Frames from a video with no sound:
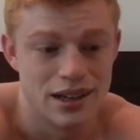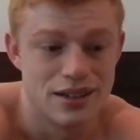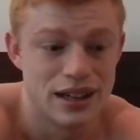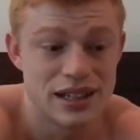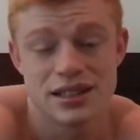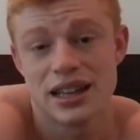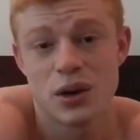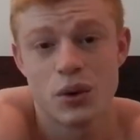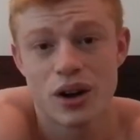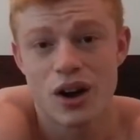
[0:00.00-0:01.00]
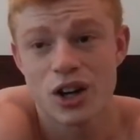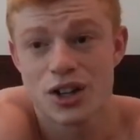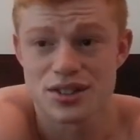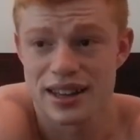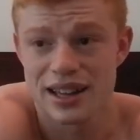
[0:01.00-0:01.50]
and they say they work hard
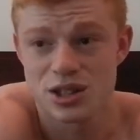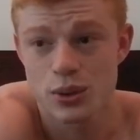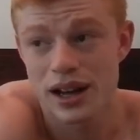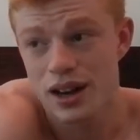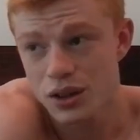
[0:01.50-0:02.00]
because they get a sweat.